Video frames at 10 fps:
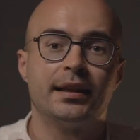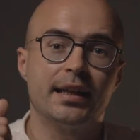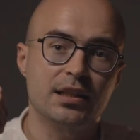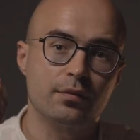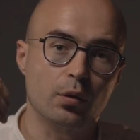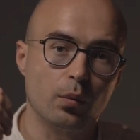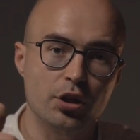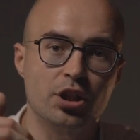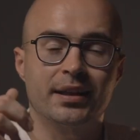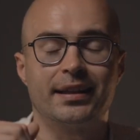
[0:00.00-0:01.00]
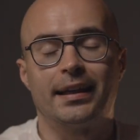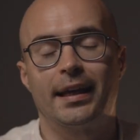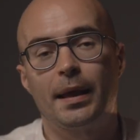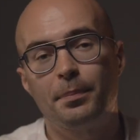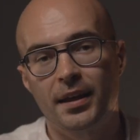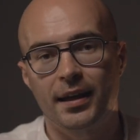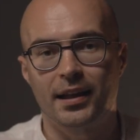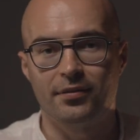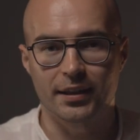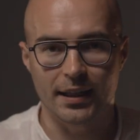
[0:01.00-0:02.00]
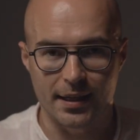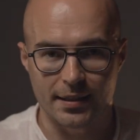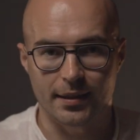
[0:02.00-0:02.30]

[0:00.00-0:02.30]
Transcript: Thanks for watching and happy advertising!